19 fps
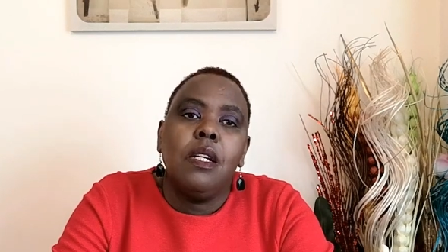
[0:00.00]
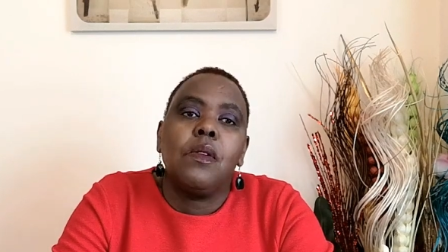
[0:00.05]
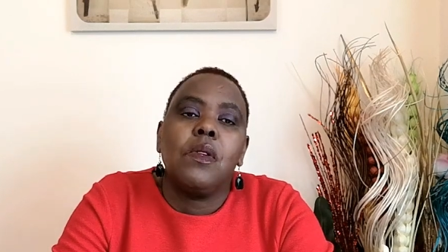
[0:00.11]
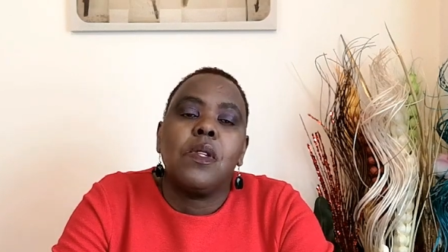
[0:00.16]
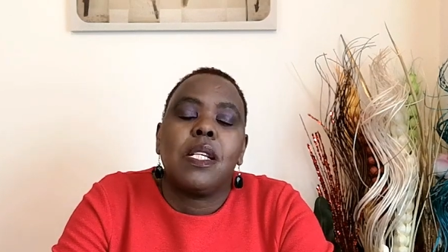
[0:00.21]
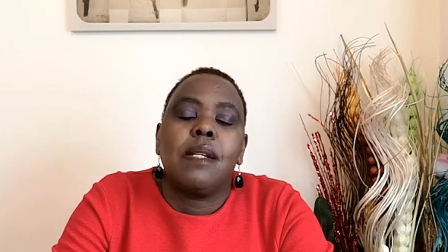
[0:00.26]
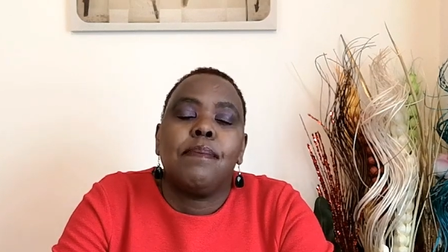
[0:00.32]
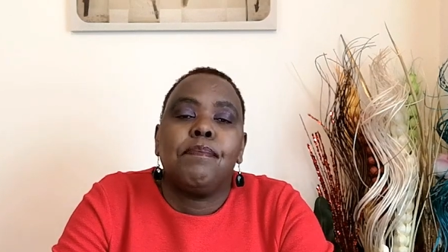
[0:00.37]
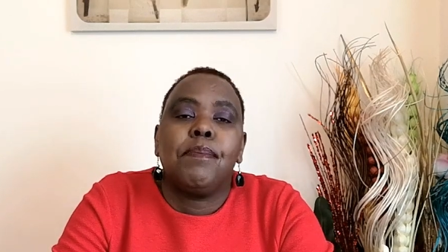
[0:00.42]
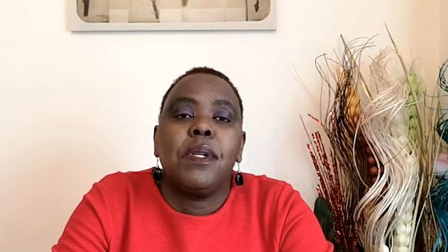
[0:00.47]
to
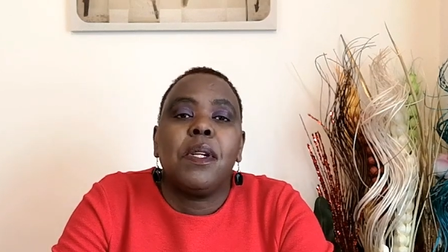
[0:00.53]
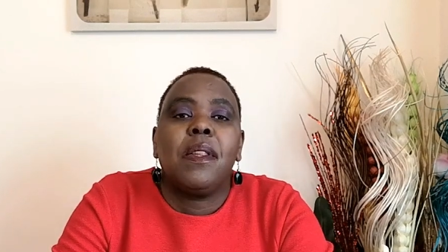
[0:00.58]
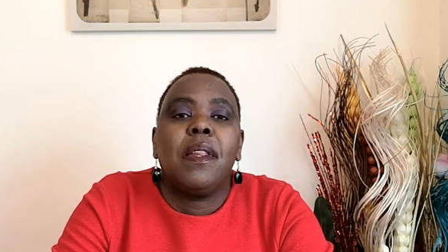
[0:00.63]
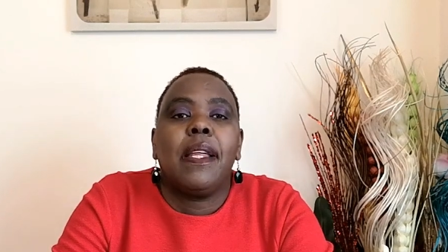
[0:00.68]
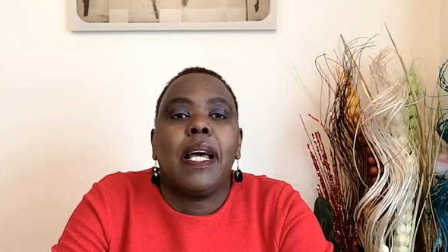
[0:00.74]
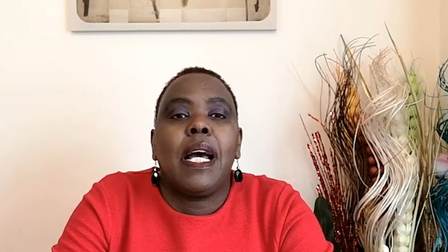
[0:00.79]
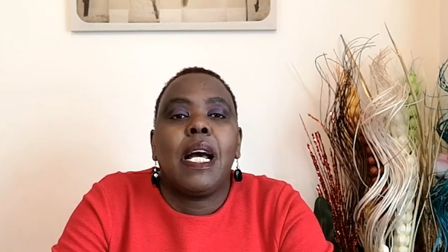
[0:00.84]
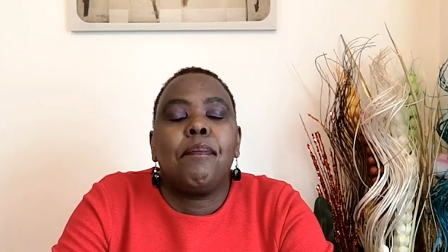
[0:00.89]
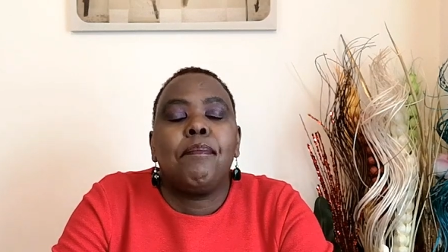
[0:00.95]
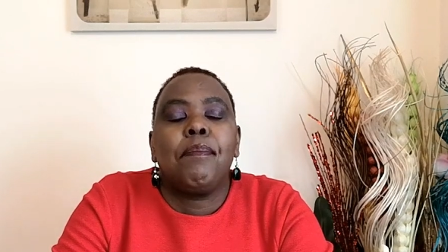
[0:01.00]
support the
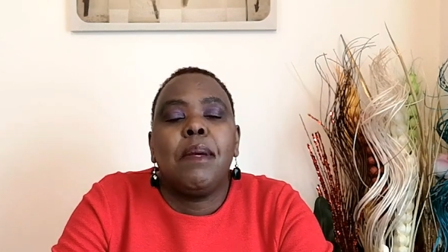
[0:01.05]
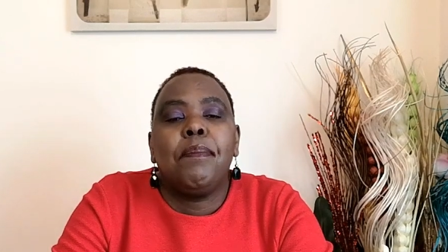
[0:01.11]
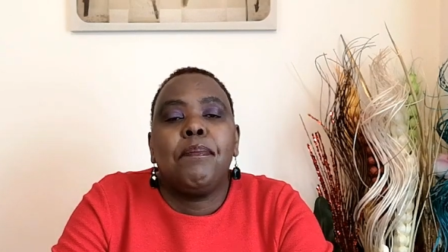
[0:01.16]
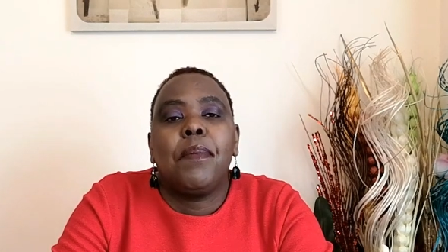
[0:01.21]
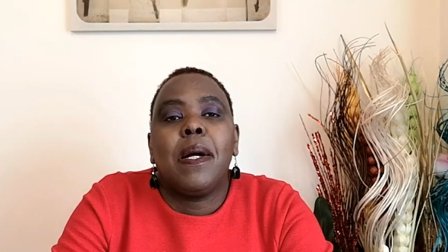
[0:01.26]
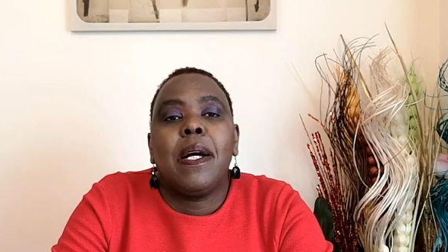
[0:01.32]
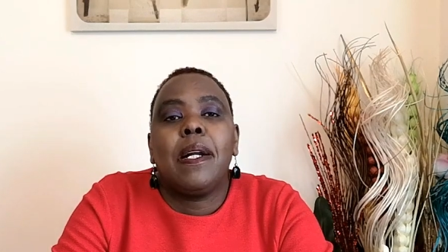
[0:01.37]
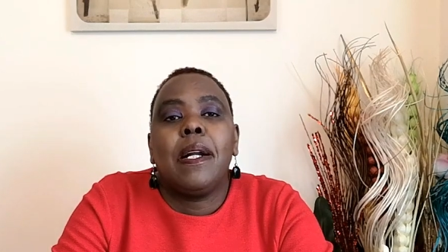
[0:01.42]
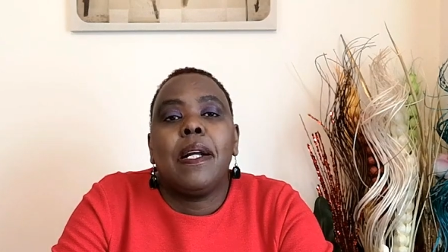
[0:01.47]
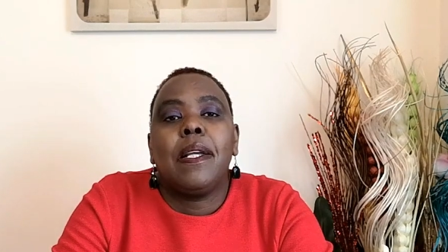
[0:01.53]
young
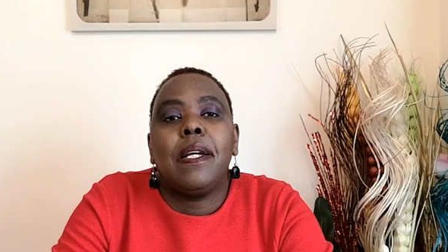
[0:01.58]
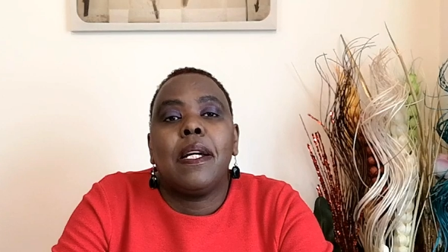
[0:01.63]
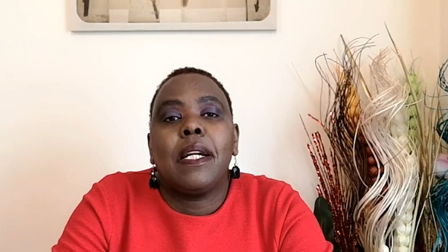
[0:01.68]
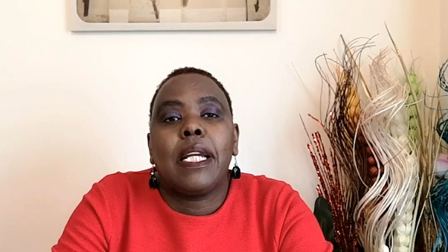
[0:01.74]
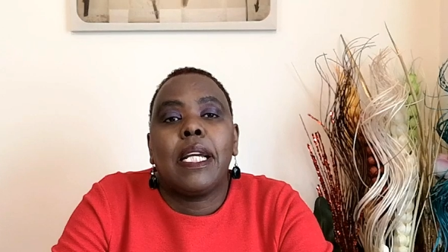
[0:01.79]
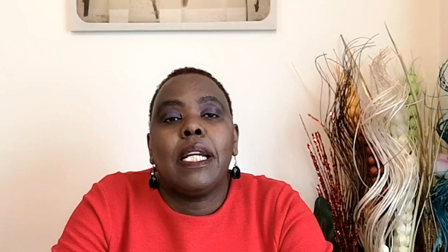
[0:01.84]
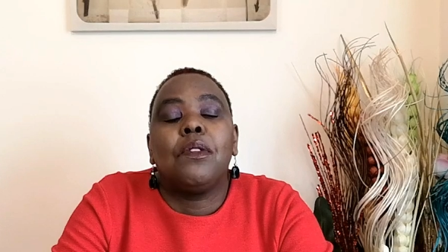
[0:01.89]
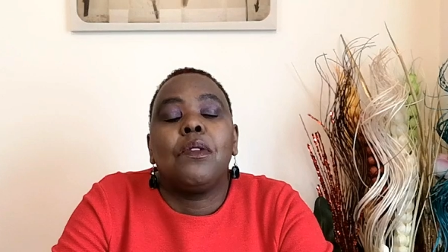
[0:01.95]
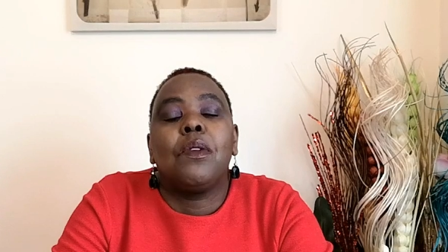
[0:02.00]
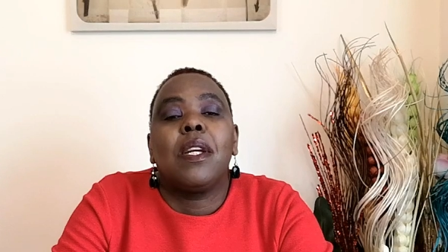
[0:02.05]
people under your
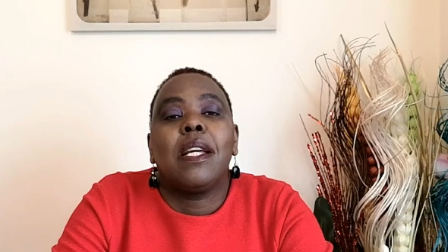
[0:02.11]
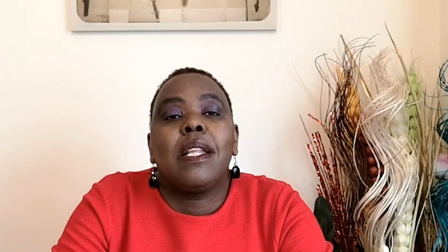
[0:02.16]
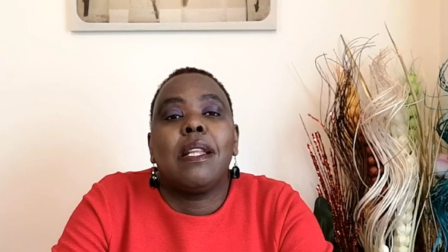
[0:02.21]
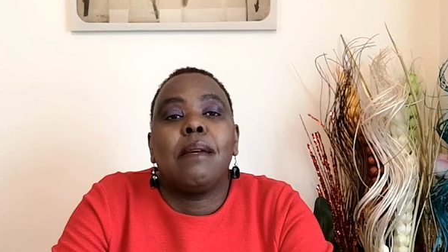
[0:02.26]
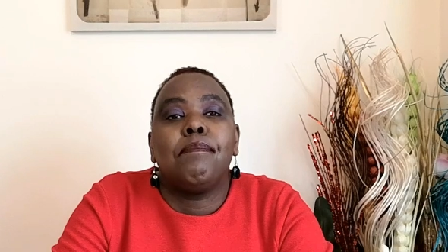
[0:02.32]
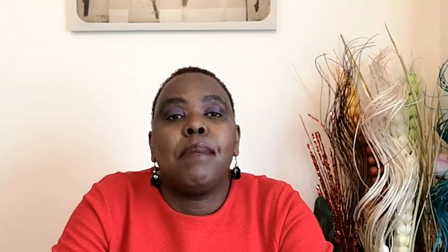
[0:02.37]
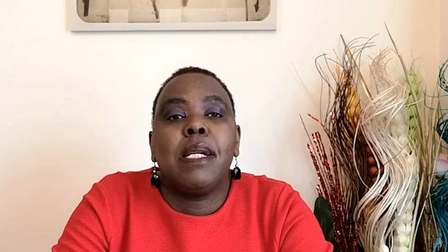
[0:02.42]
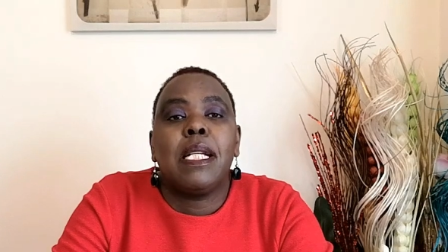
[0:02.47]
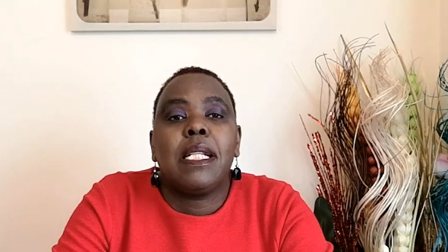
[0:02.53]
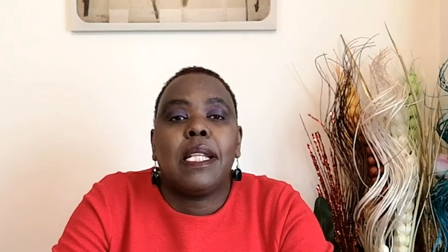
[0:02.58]
care to get the
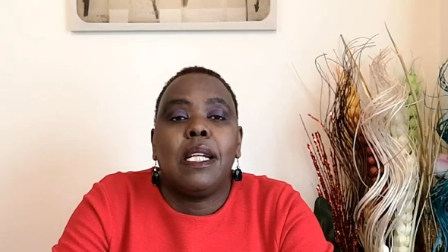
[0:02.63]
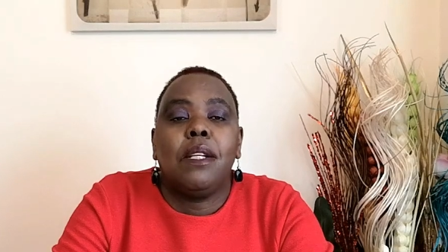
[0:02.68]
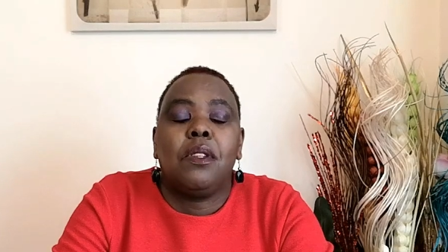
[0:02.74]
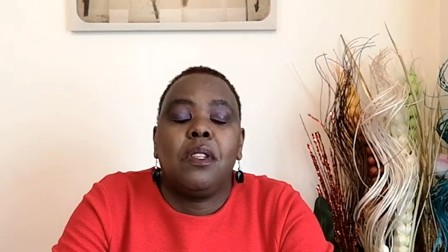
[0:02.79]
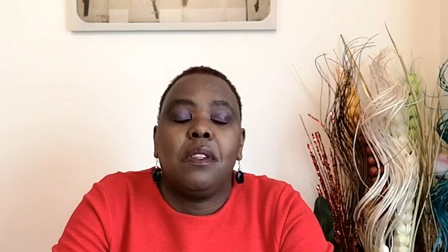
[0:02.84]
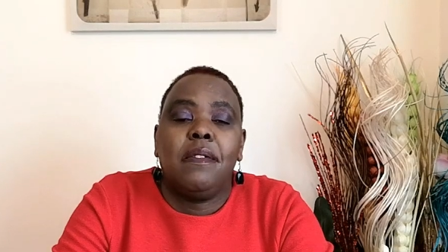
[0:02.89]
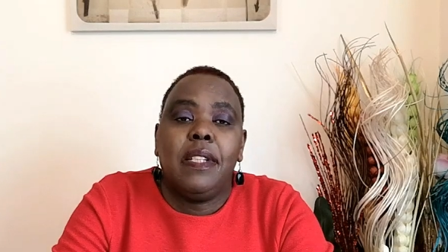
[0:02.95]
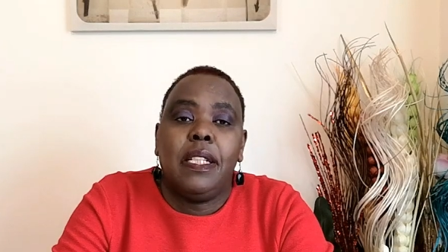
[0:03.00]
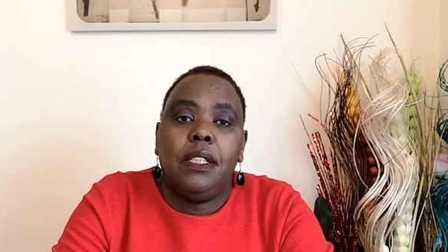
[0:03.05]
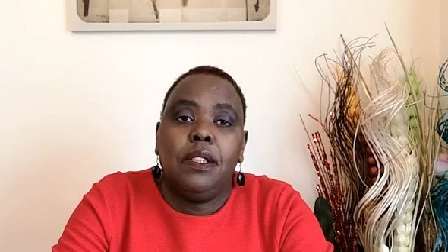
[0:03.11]
best out
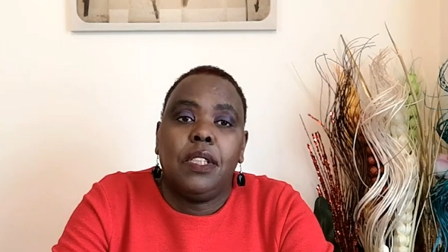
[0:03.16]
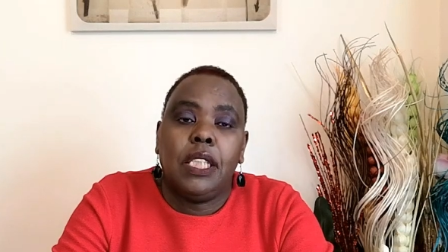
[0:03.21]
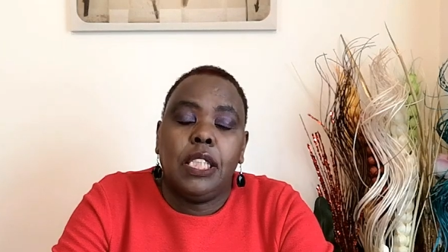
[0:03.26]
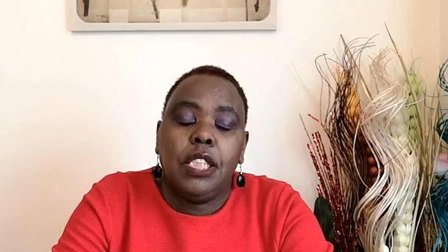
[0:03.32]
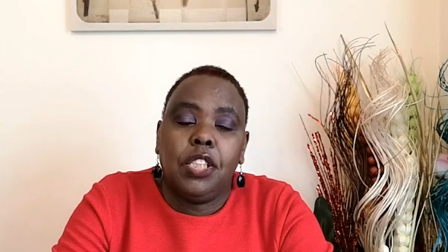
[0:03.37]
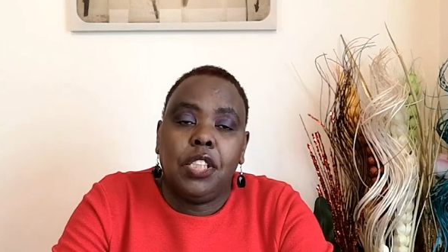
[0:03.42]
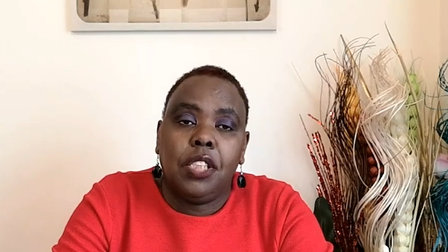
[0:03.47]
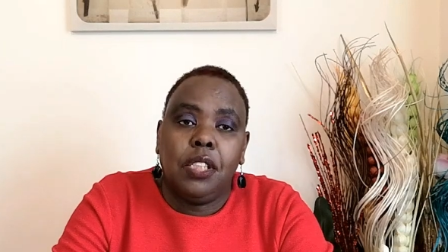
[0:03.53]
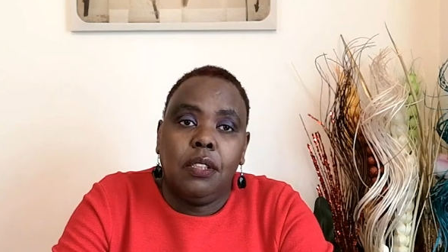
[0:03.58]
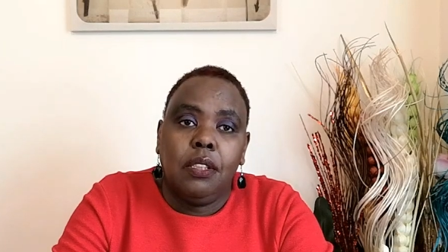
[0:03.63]
of
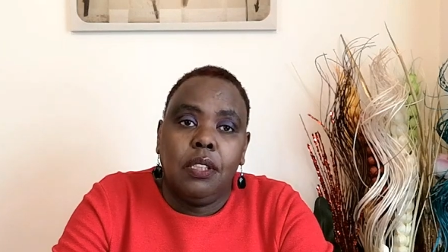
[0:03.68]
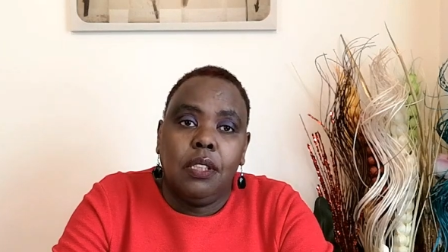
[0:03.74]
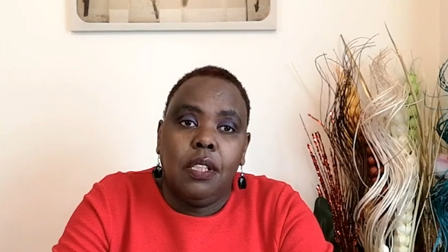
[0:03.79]
education.